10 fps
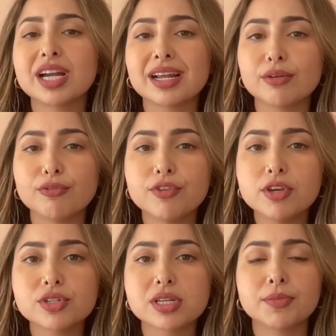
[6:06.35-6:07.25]
I could
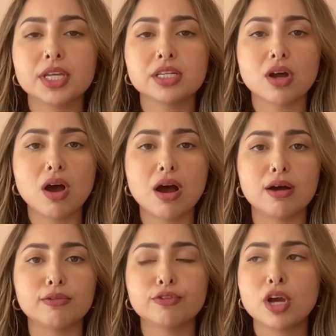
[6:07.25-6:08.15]
feel something's
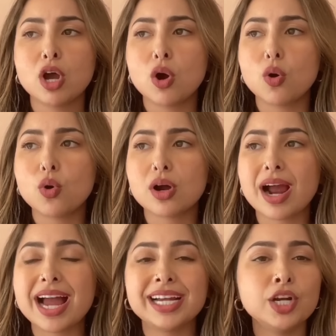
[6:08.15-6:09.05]
off. Or
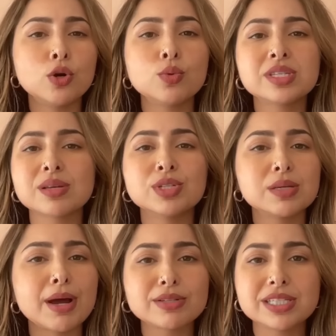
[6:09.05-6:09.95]
I know someone's
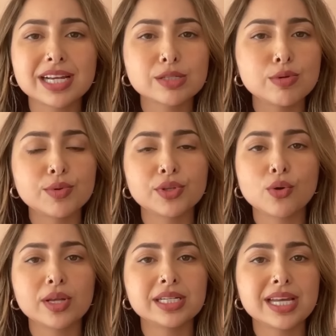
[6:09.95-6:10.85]
about to text me when they're
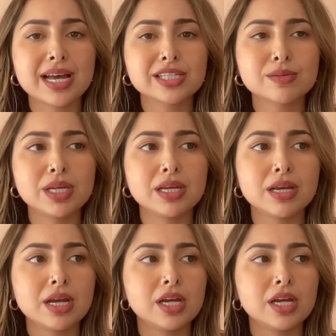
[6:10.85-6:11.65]
going to text me.